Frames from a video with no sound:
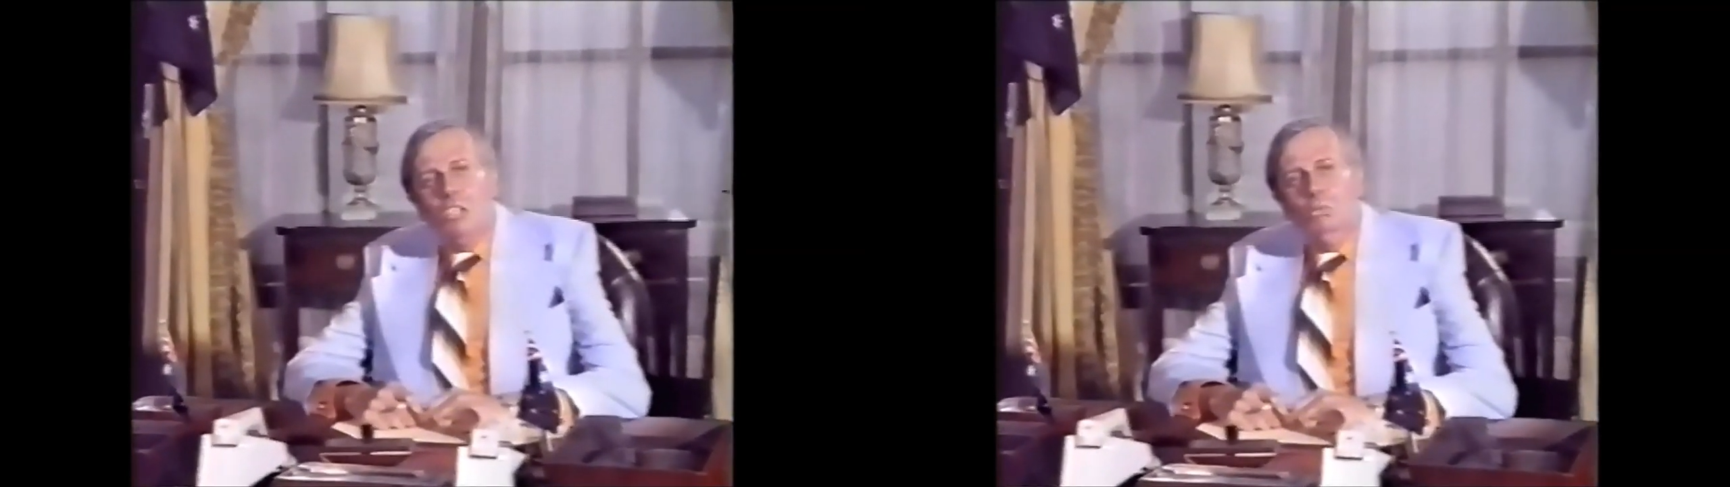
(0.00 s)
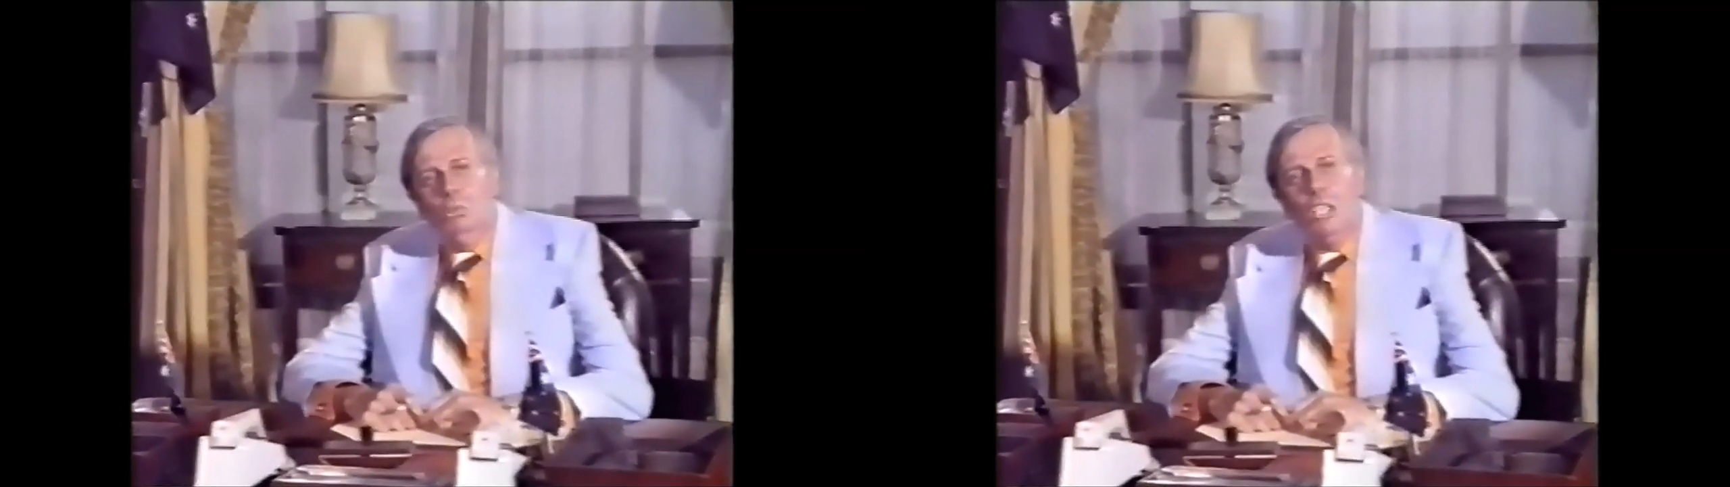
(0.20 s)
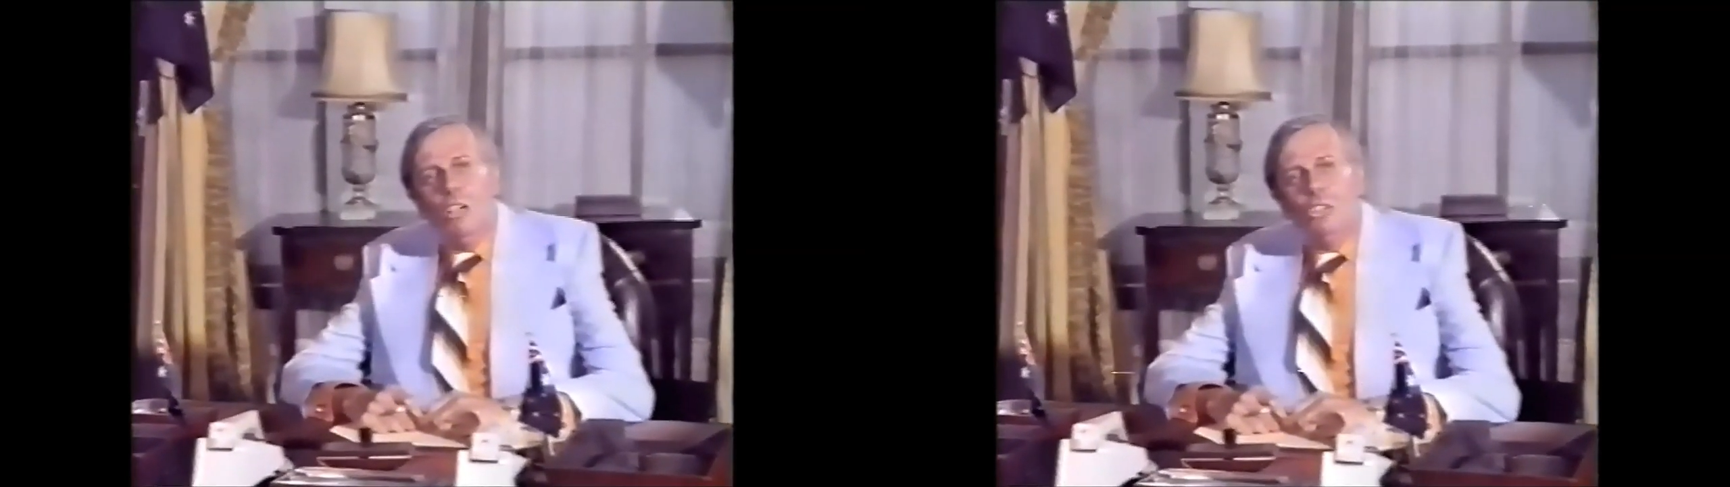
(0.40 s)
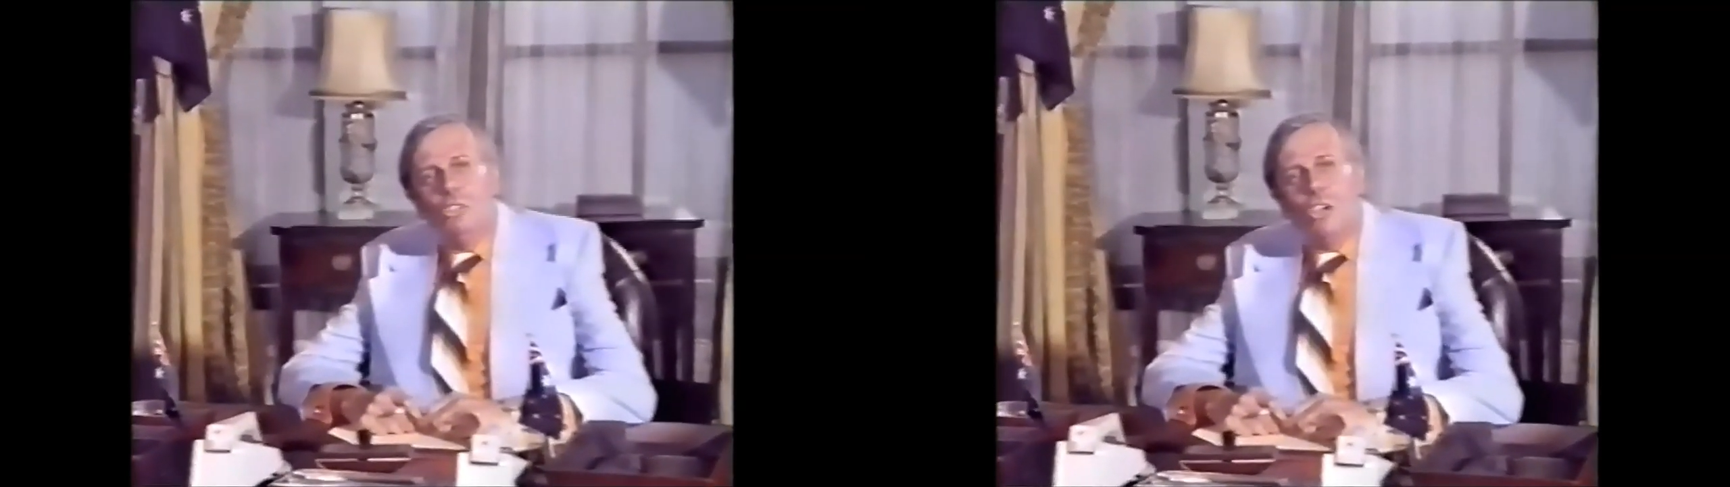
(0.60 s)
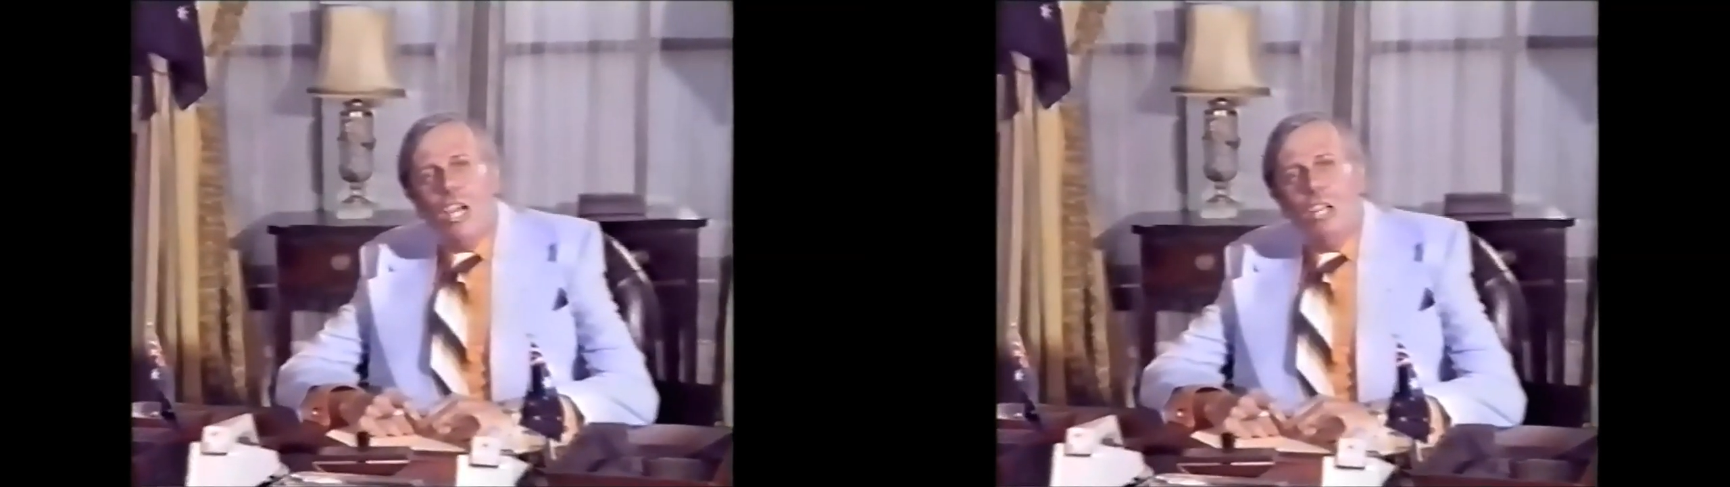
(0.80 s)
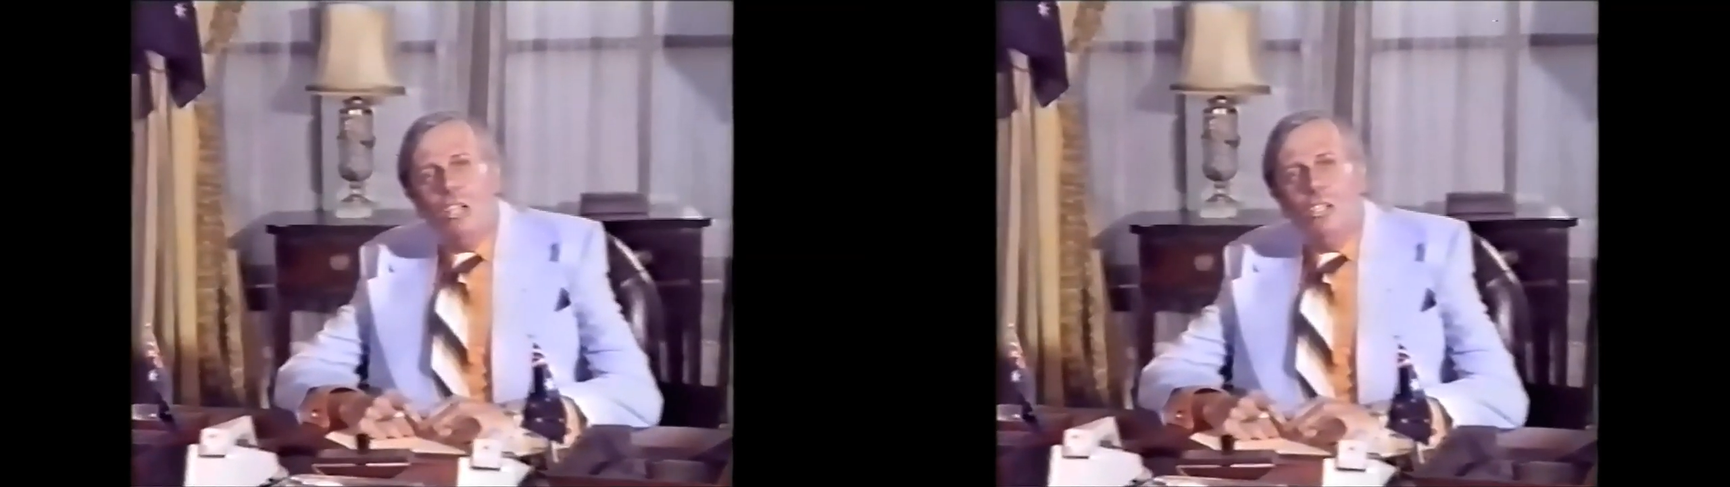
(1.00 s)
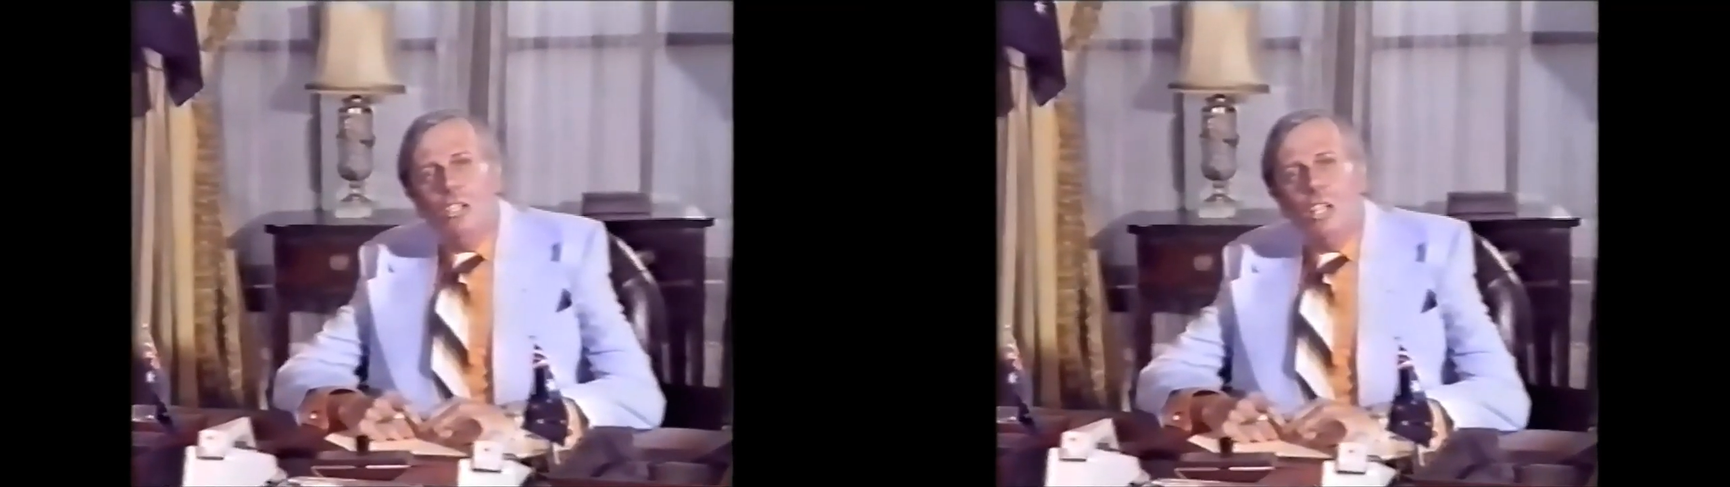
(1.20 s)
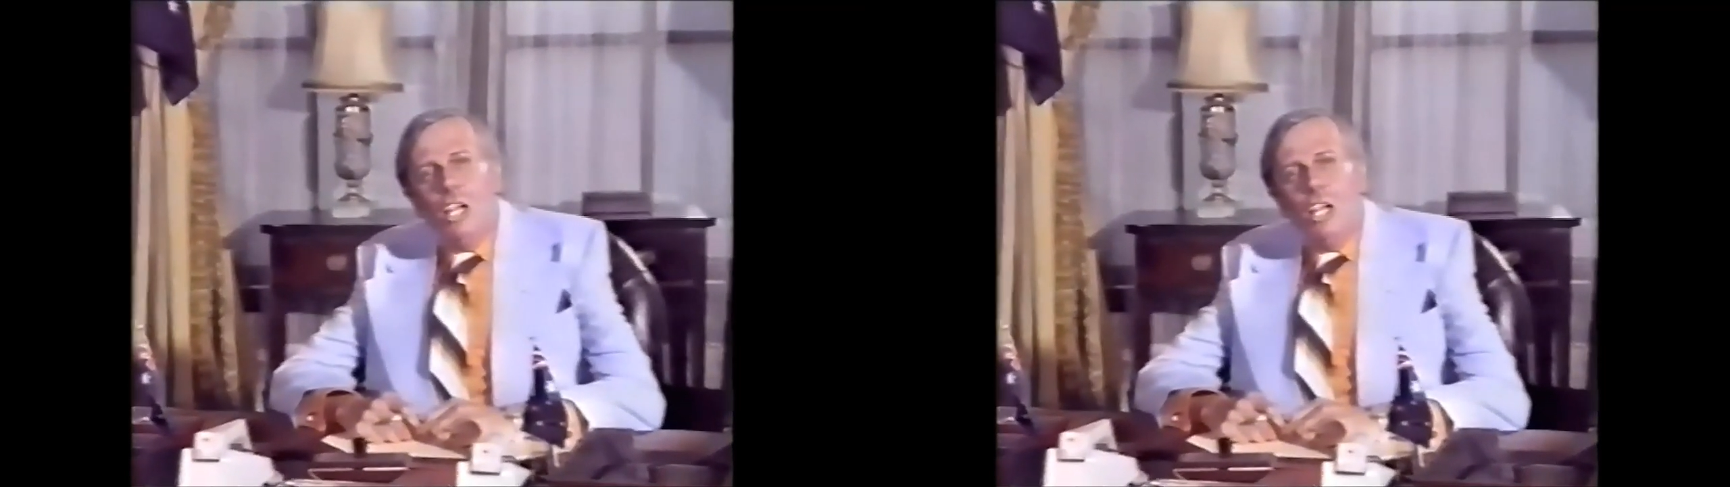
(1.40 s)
the Australian